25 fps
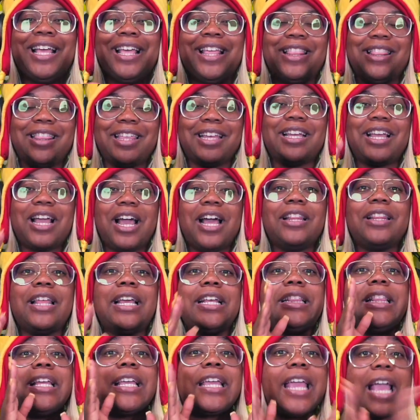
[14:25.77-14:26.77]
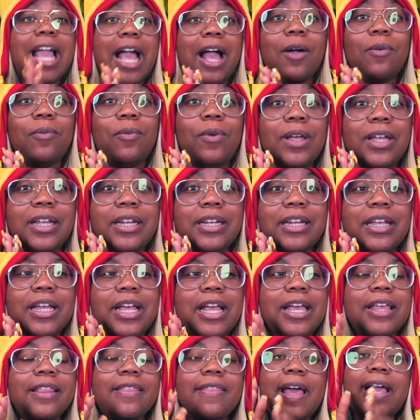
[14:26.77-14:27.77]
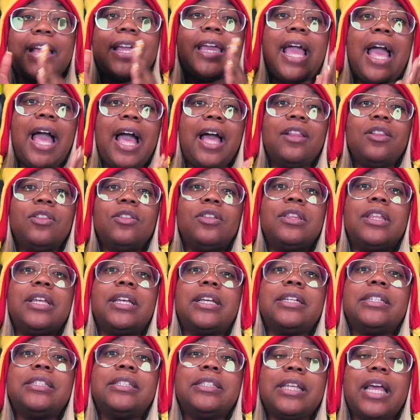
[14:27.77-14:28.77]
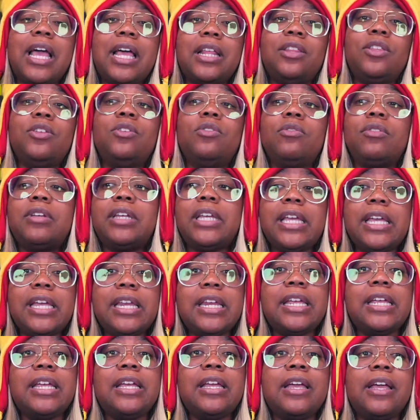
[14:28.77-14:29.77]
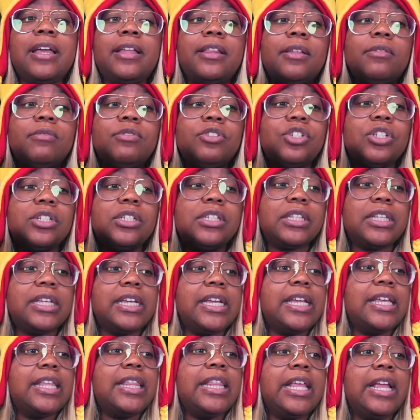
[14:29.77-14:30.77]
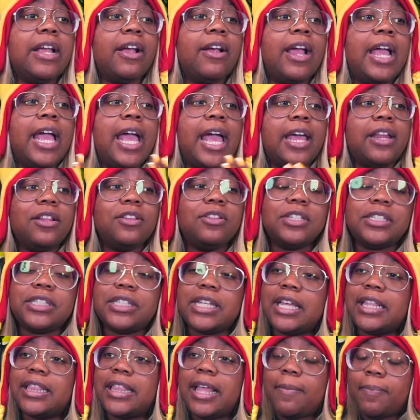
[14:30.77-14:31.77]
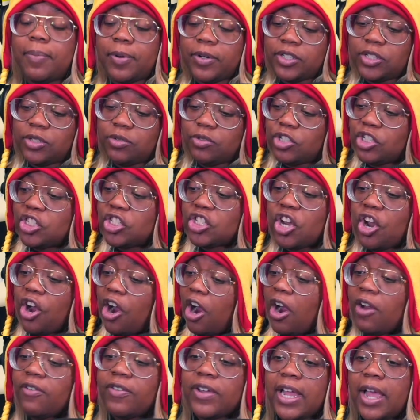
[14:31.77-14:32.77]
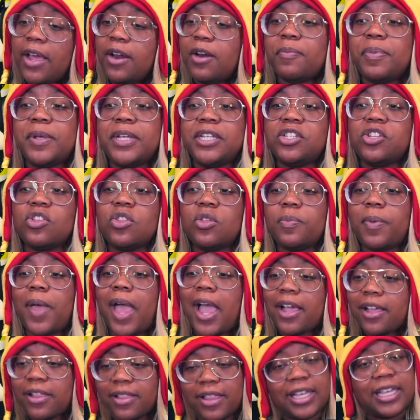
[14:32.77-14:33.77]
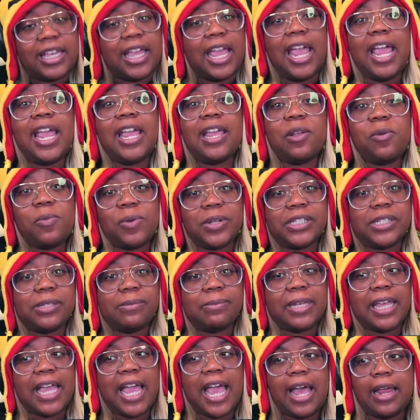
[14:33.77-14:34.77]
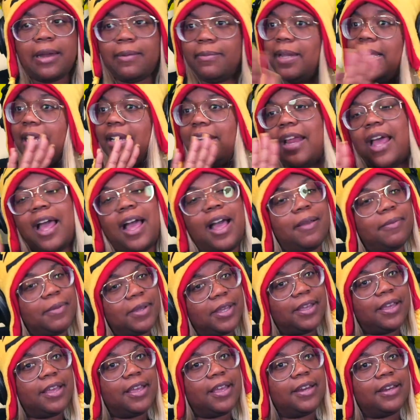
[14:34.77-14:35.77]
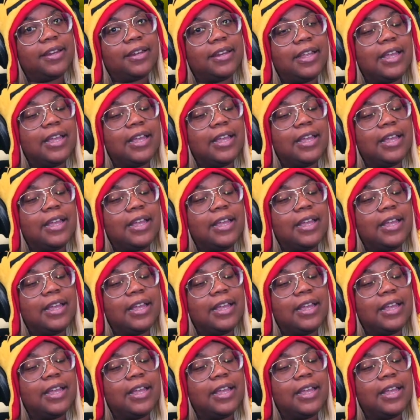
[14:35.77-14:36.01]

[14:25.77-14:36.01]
the cut, like the cat one. That cat looked like a sad little kitty that was just laying there. And it looks like that person was just carving out a piece of their back. Like, hey, you want some cat? I'm like, nah, I'm good.